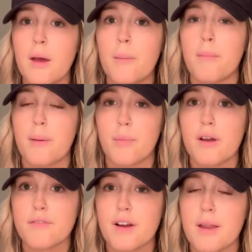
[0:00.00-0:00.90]
my
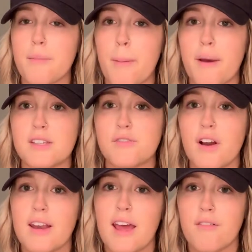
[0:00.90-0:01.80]
boyfriend, my best
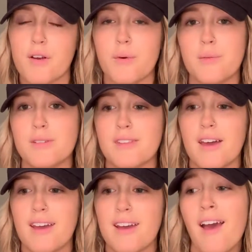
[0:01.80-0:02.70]
friend, everyone was
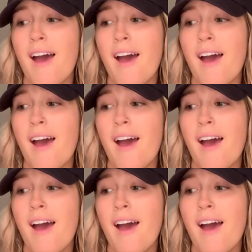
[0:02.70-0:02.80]
like,